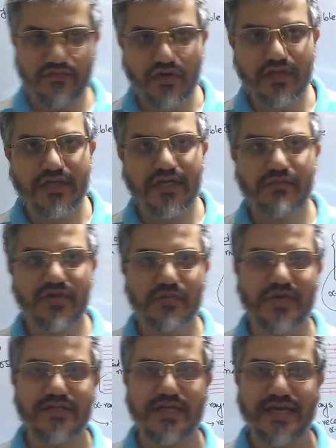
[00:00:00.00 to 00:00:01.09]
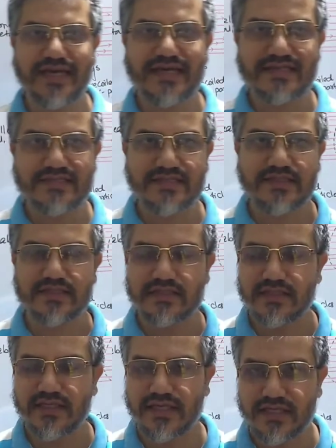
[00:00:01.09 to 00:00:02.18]
foil can be made as
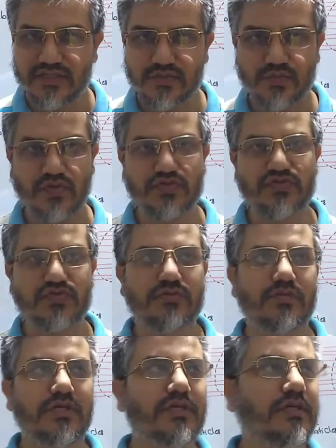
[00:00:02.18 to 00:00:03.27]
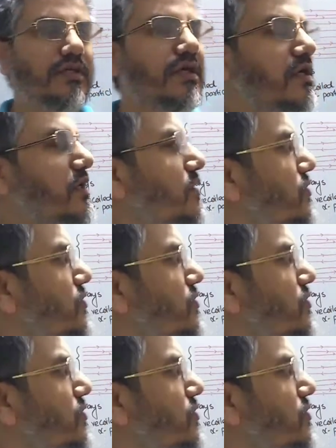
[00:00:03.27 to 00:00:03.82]
thin as possible.